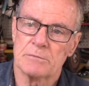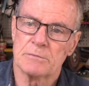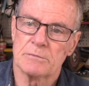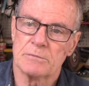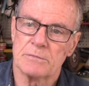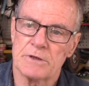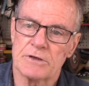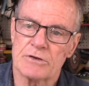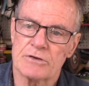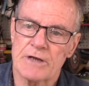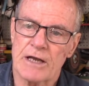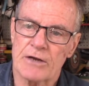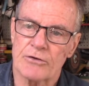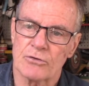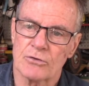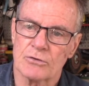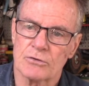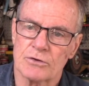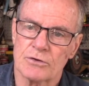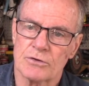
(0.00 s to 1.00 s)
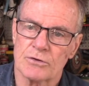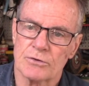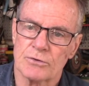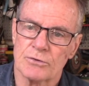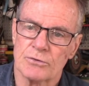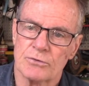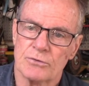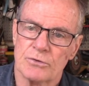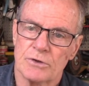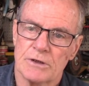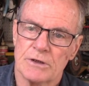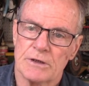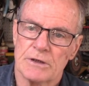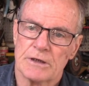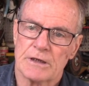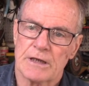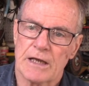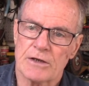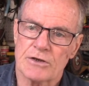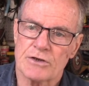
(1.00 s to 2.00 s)
it's natural to
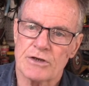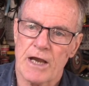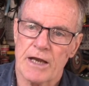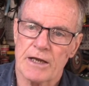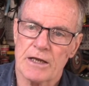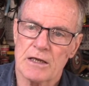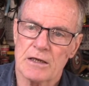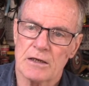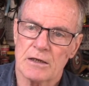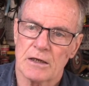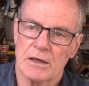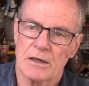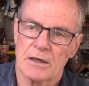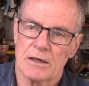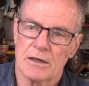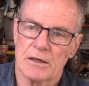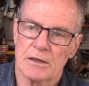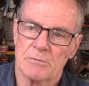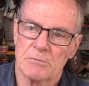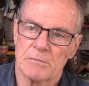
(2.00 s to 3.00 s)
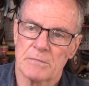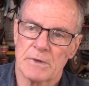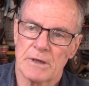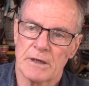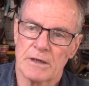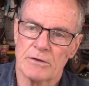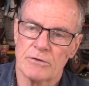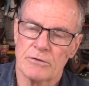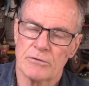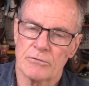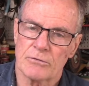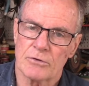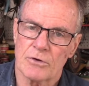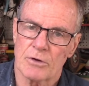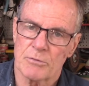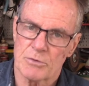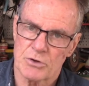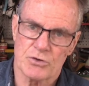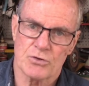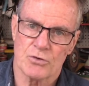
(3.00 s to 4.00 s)
get chatting, and you've got
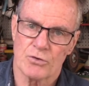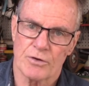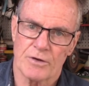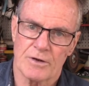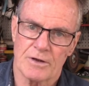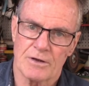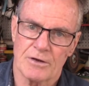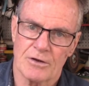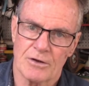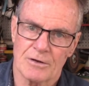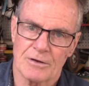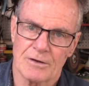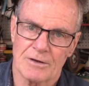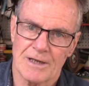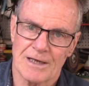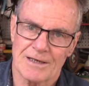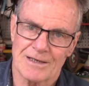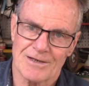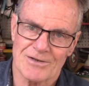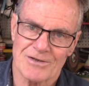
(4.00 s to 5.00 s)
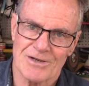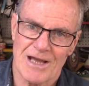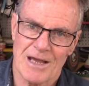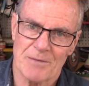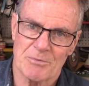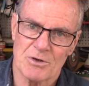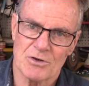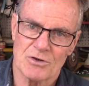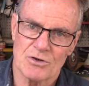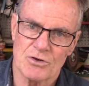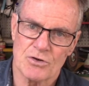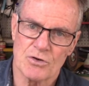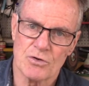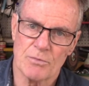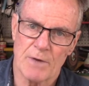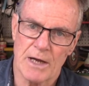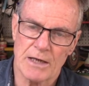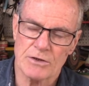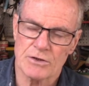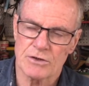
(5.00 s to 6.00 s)
to be sure that that doesn't happen too
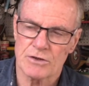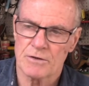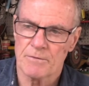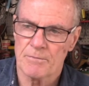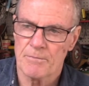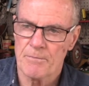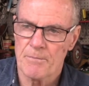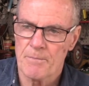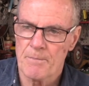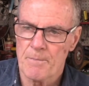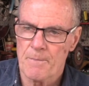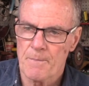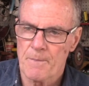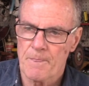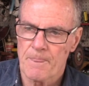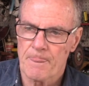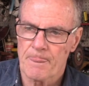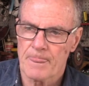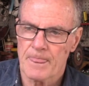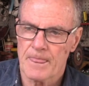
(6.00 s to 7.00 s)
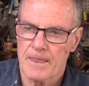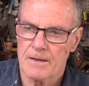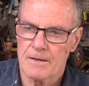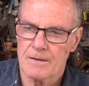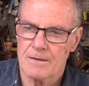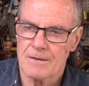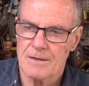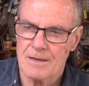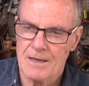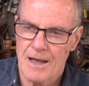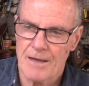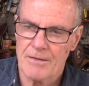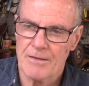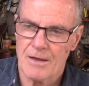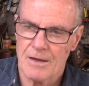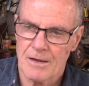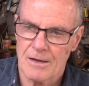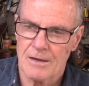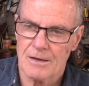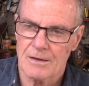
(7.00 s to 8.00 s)
much. The
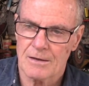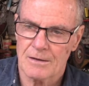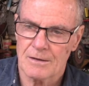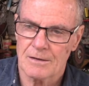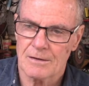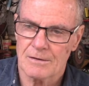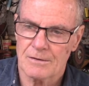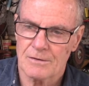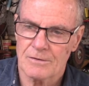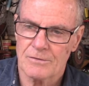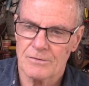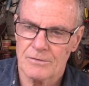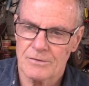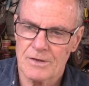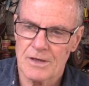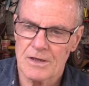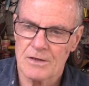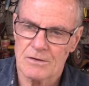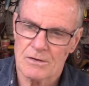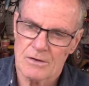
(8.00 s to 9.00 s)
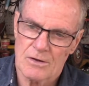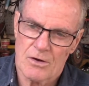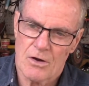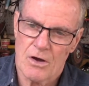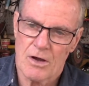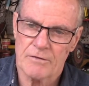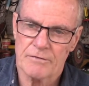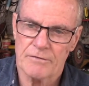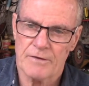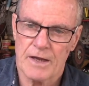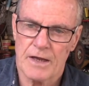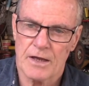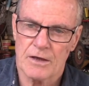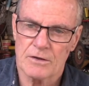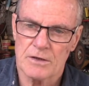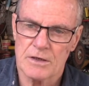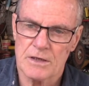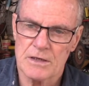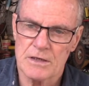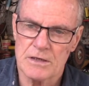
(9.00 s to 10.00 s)
other thing that I
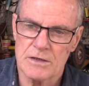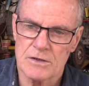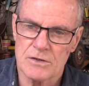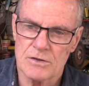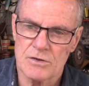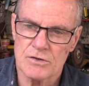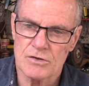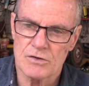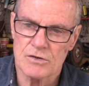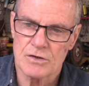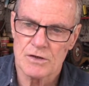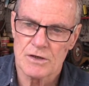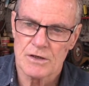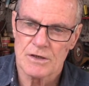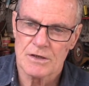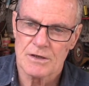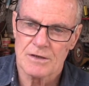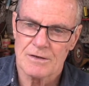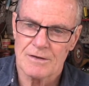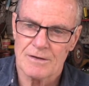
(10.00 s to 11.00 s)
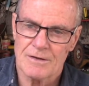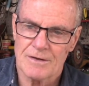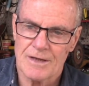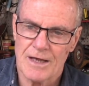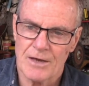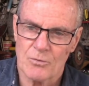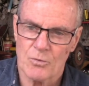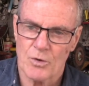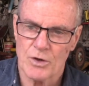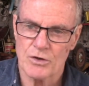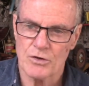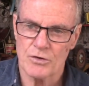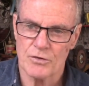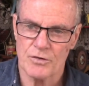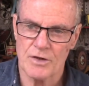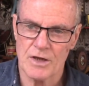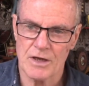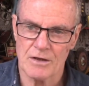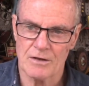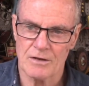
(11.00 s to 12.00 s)
found is that when you
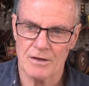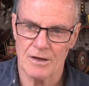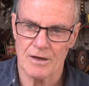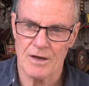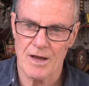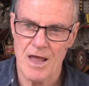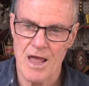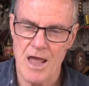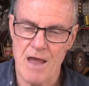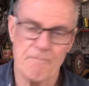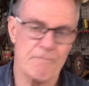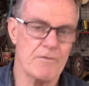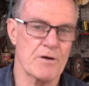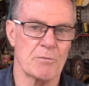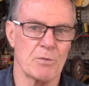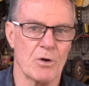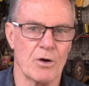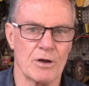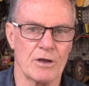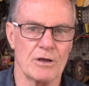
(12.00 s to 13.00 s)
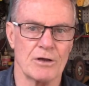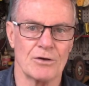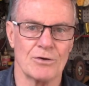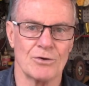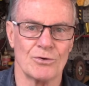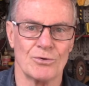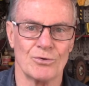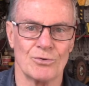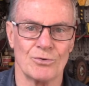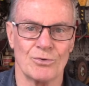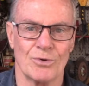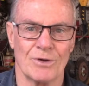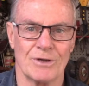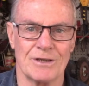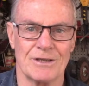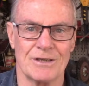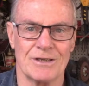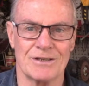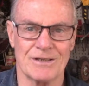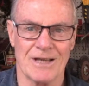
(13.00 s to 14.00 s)
think that everybody who
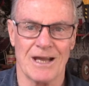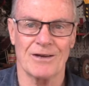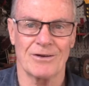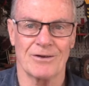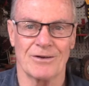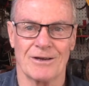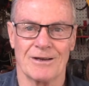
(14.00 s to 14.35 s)
is at